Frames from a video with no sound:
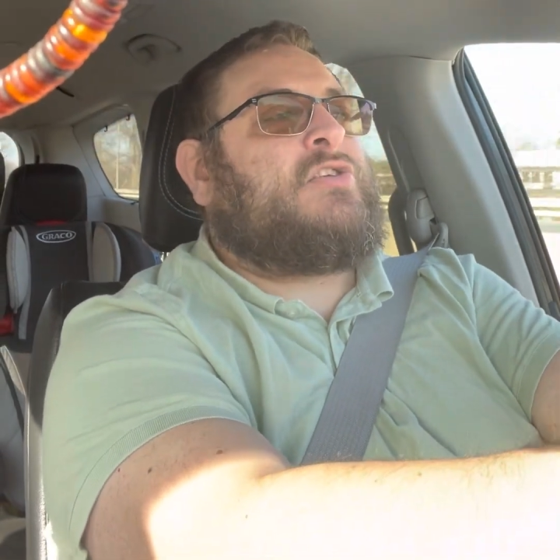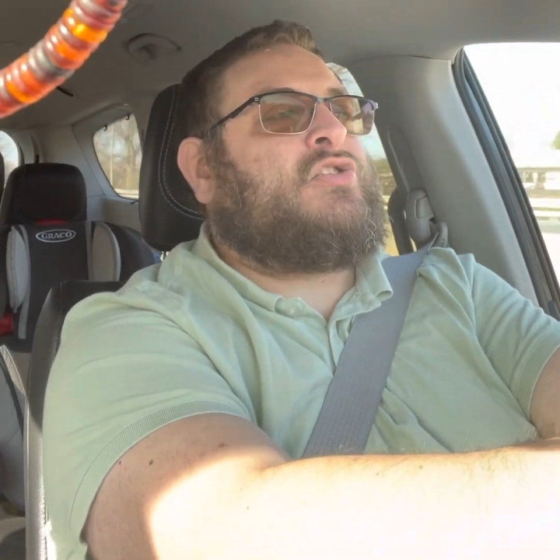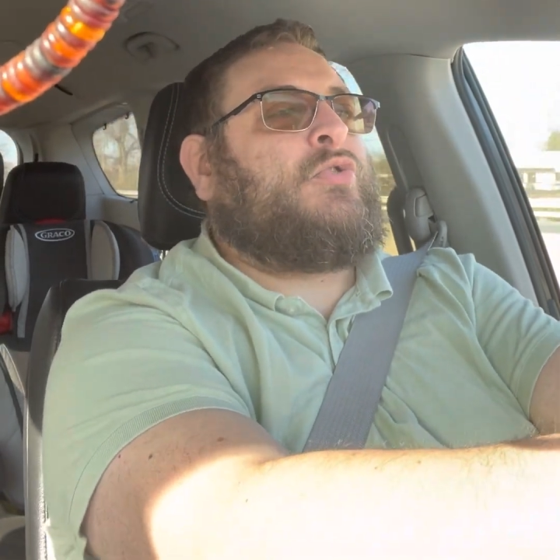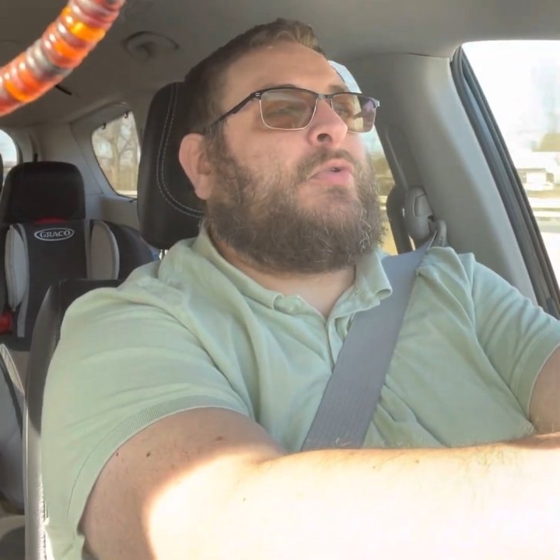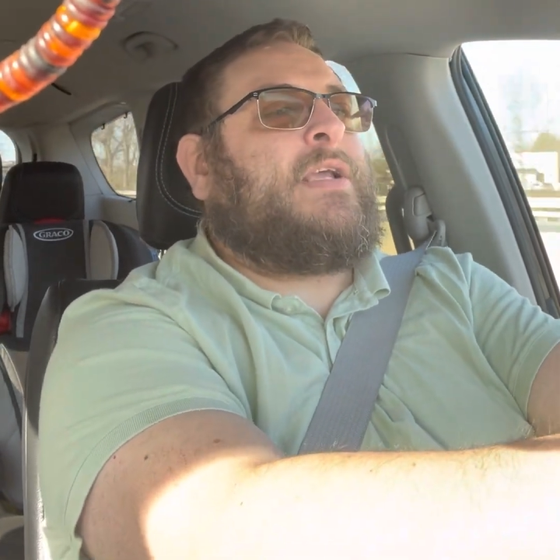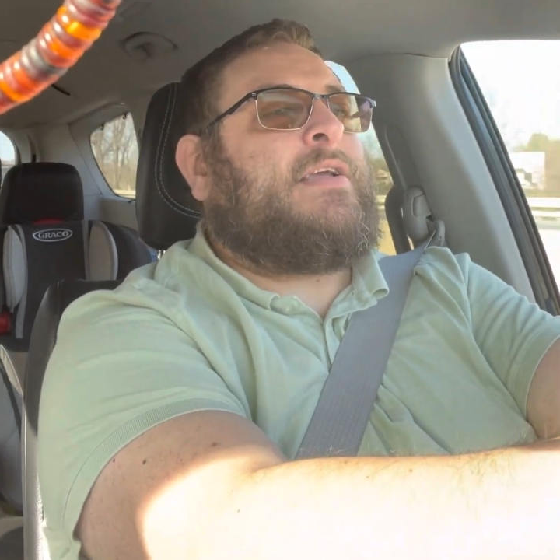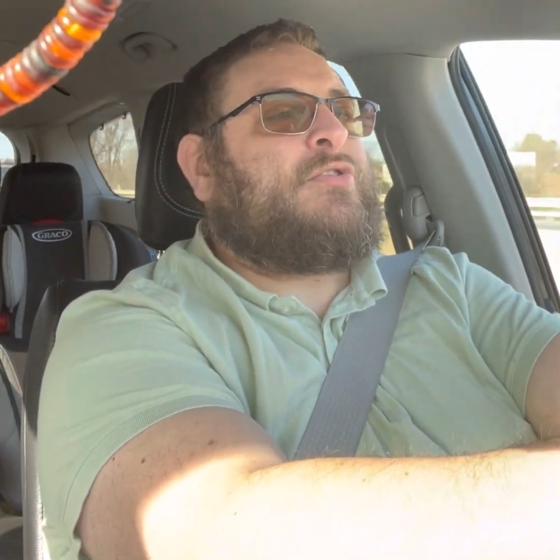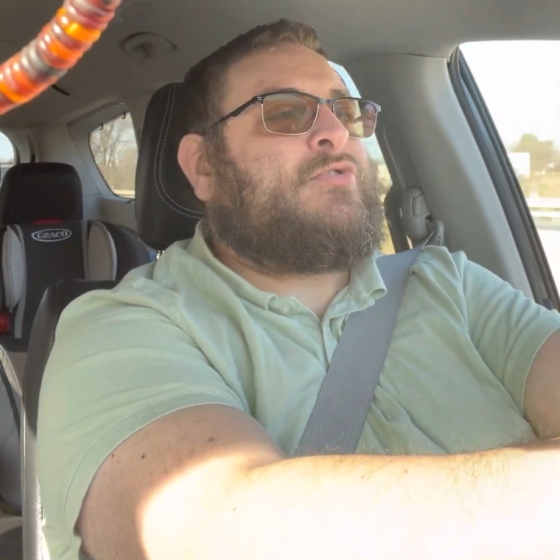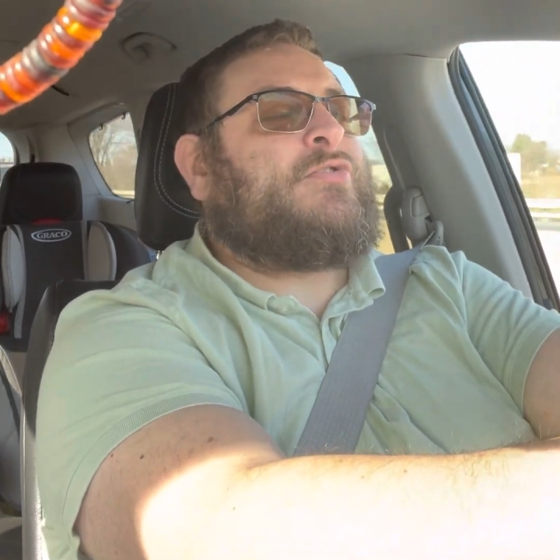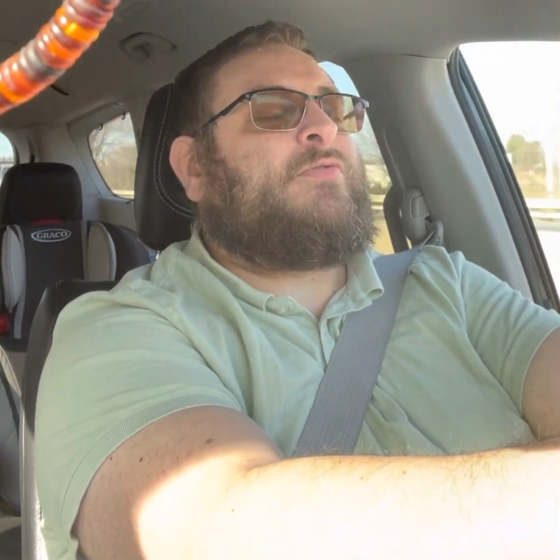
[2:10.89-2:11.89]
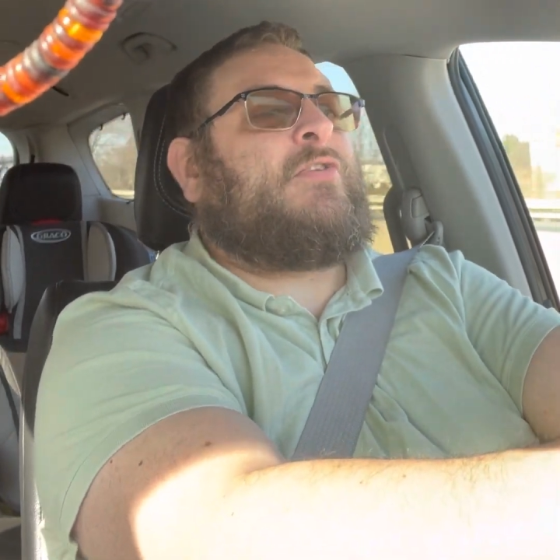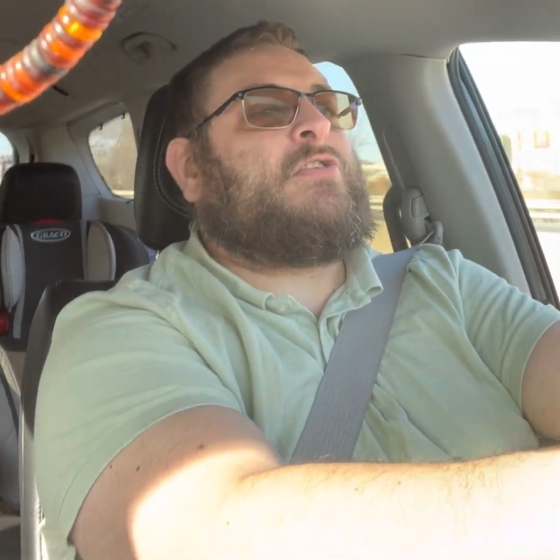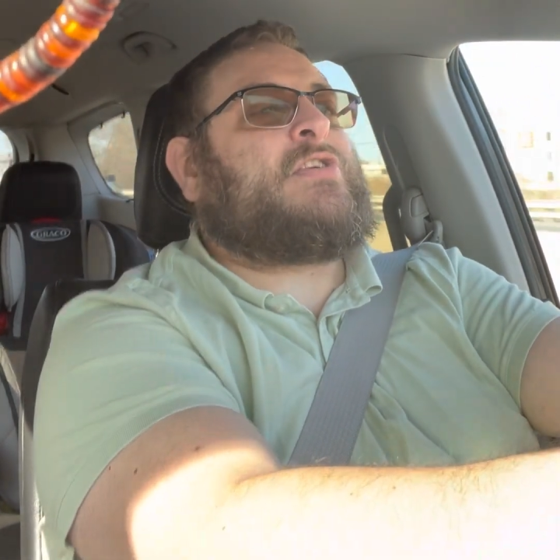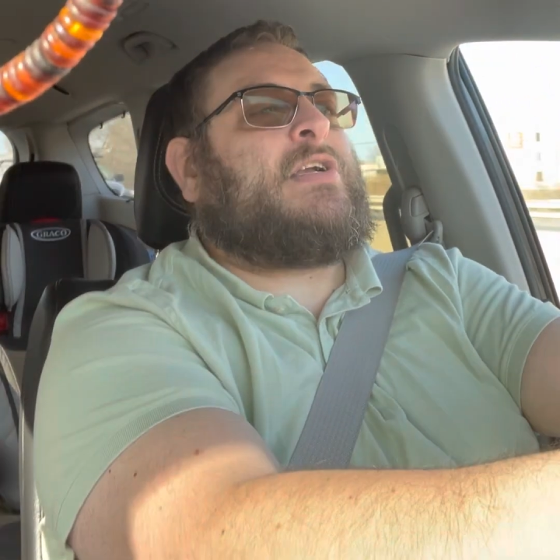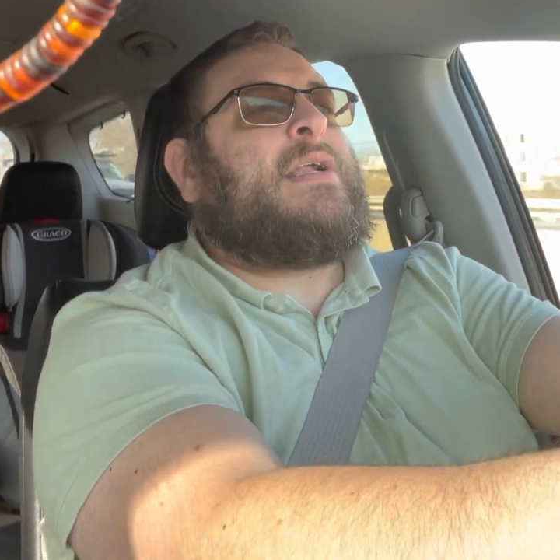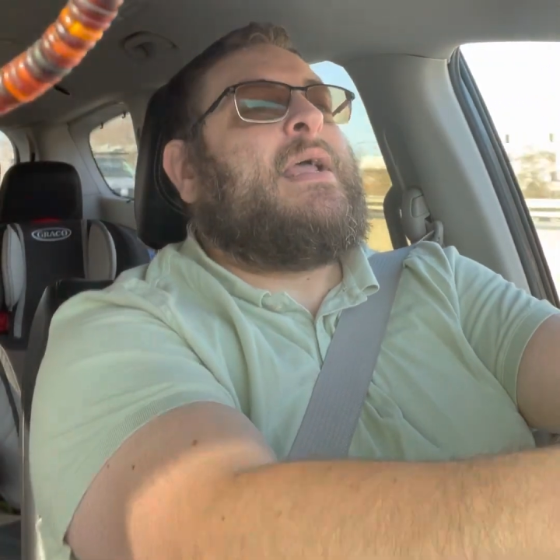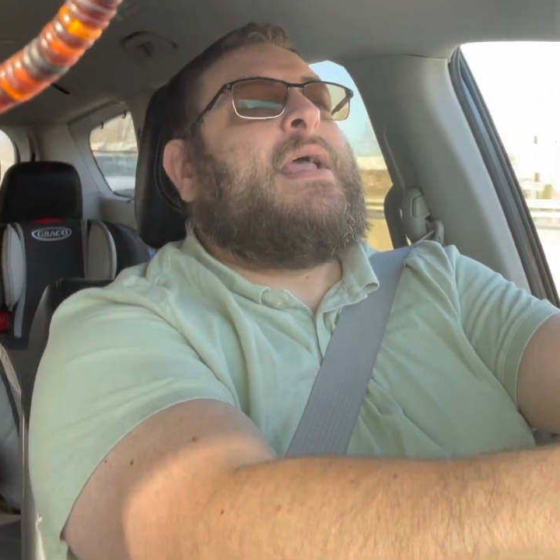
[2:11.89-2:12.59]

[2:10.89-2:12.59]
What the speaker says: the Julie Andrews version.